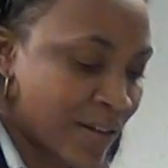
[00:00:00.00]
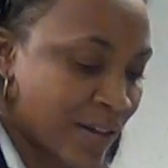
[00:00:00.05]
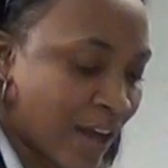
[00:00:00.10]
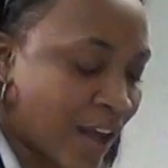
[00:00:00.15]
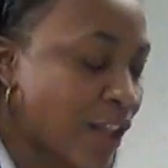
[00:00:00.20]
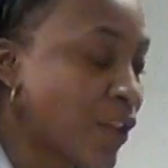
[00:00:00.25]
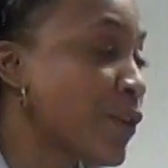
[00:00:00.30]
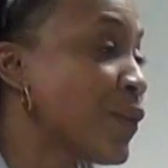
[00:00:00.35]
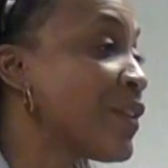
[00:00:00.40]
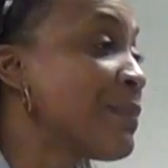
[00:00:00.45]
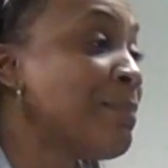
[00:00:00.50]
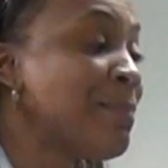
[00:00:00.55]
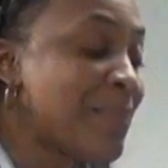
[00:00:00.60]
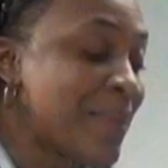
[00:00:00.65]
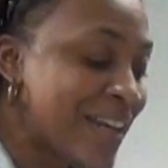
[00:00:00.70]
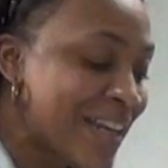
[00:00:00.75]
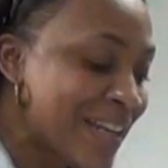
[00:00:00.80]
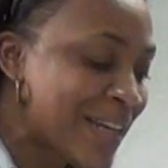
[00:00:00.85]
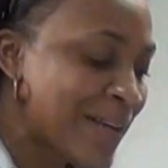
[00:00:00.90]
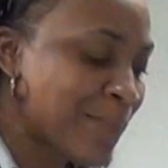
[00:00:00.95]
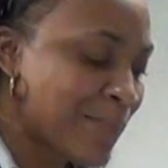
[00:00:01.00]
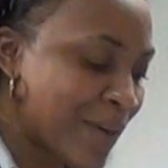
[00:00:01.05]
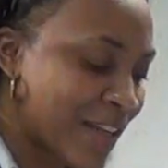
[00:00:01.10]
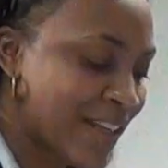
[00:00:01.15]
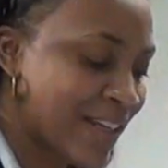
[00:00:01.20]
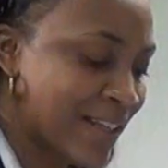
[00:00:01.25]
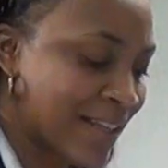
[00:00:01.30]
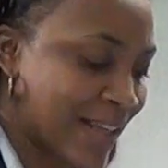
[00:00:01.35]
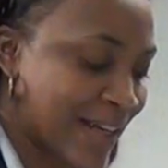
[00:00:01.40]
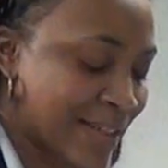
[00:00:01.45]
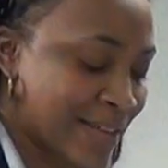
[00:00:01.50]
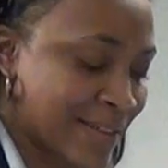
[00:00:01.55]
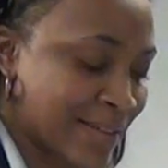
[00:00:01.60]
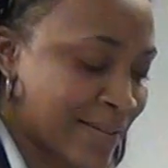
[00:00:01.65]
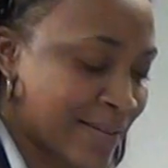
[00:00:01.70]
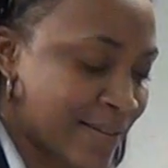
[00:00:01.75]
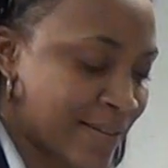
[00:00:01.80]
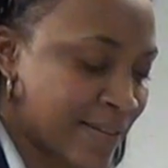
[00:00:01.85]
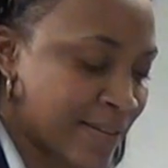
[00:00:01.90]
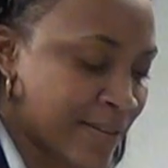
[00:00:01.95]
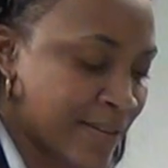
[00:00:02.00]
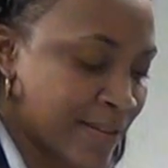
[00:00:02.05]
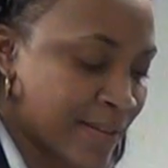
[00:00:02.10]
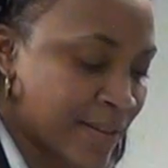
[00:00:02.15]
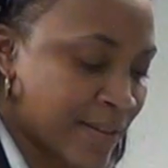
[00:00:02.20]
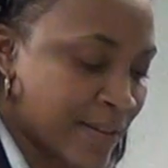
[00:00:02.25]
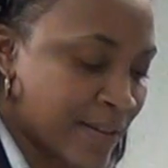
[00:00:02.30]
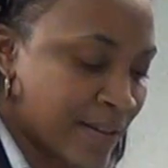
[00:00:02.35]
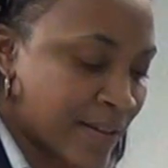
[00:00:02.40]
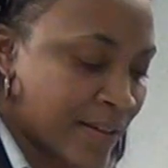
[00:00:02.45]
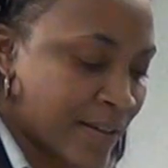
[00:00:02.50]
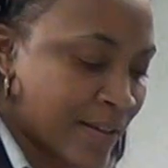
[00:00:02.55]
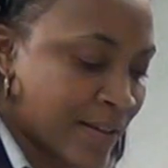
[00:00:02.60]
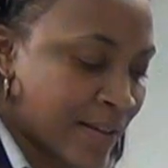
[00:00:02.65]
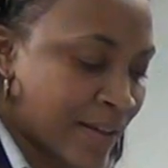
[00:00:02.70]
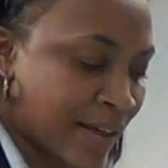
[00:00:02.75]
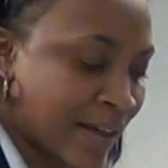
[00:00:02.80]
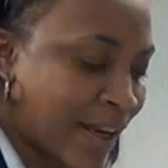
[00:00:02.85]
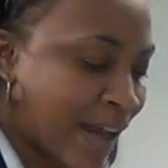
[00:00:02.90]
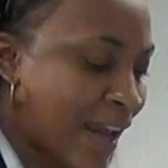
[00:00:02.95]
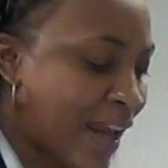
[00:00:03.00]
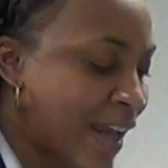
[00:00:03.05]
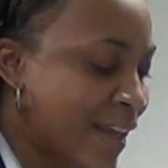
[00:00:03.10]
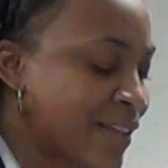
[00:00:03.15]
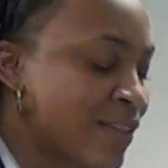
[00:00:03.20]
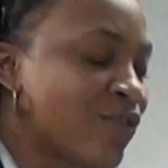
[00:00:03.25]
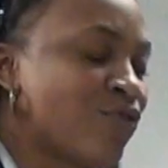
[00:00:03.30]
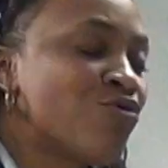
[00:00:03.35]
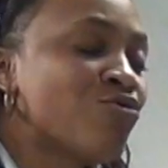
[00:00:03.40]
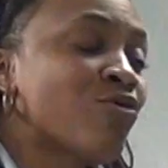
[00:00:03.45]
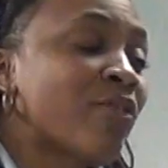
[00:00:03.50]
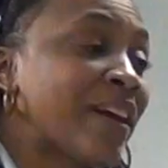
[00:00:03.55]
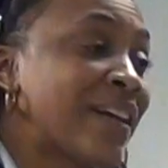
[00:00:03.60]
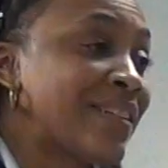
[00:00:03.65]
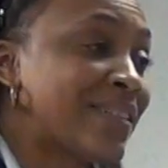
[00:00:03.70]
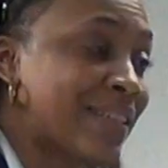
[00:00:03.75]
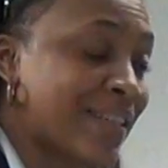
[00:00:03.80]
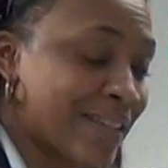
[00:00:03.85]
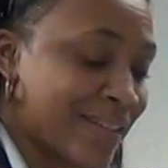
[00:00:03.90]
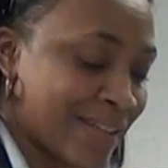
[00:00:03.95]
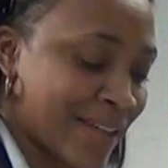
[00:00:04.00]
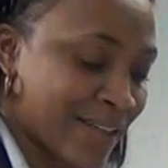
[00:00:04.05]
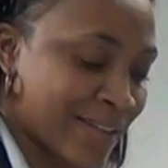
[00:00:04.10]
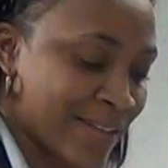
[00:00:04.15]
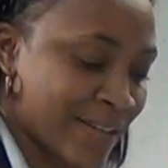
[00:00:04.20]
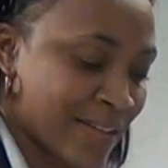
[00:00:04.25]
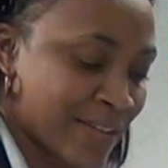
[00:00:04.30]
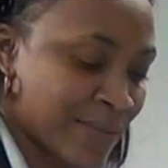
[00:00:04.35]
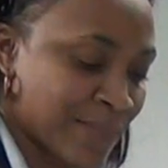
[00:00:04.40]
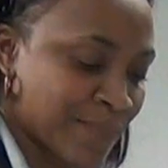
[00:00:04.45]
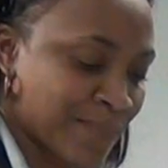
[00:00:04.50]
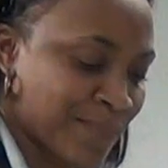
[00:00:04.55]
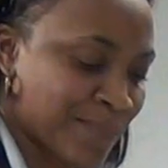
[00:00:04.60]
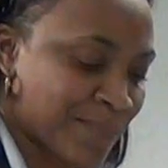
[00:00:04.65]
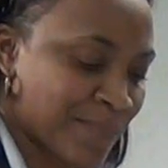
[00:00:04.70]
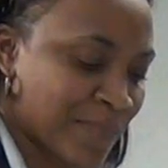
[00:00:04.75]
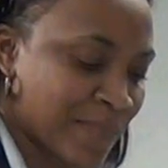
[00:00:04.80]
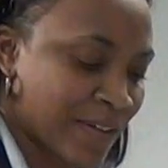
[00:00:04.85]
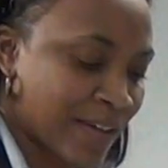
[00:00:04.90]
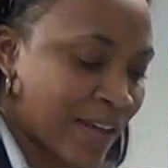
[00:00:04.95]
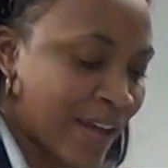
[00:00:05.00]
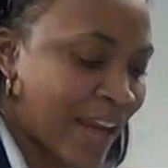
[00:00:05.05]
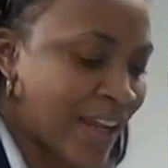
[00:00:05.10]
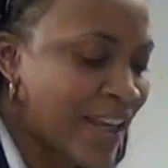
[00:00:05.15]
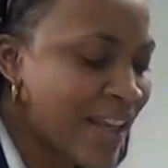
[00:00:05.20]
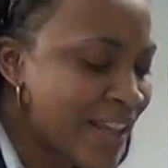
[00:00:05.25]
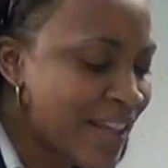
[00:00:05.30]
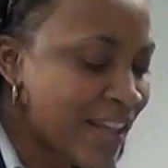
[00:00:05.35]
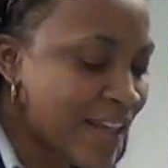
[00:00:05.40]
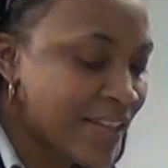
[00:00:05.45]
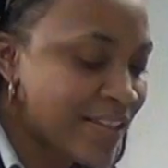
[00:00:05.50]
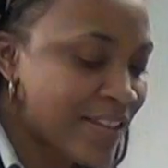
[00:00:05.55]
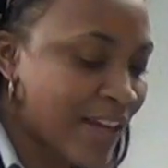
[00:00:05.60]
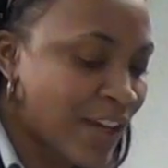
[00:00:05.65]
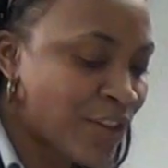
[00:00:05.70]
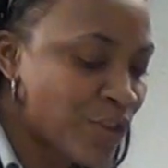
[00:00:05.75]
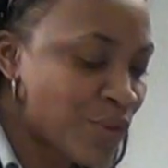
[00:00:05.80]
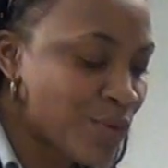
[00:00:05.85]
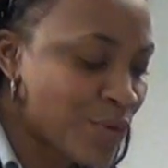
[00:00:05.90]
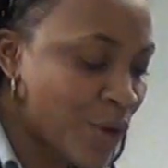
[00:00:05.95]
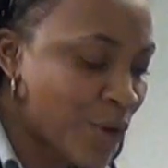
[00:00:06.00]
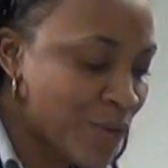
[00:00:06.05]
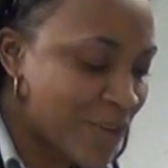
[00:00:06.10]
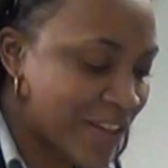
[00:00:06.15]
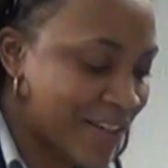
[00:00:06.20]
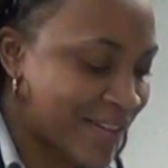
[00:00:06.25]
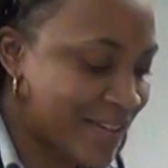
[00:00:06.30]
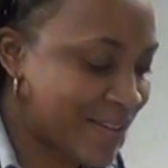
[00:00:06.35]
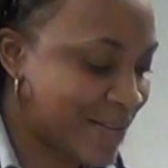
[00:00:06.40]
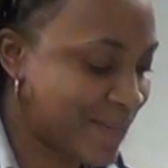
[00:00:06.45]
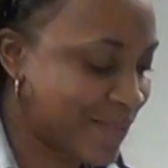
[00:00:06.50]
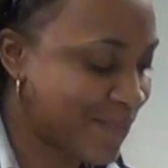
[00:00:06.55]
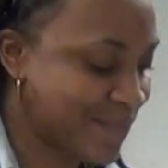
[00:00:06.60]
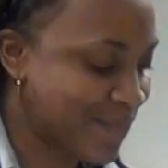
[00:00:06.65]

I learned many, many lessons, and I had great successes. And in this, I do know this,